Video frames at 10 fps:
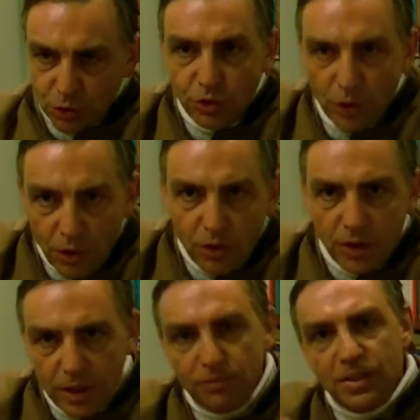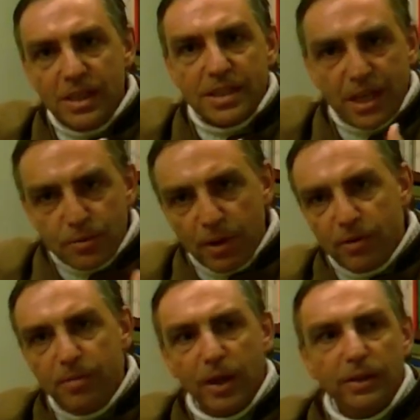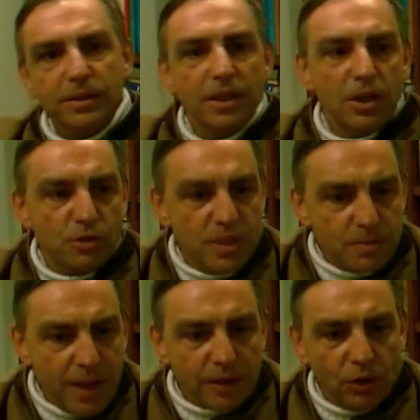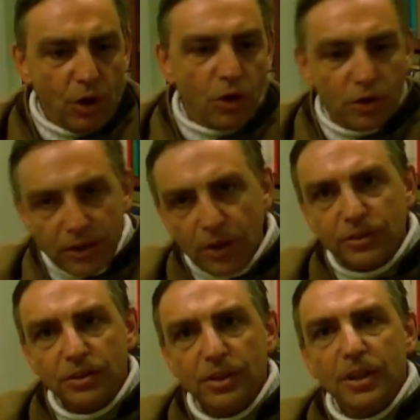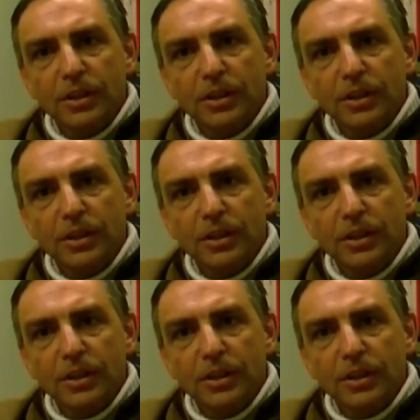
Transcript: to know if this experiment respect or not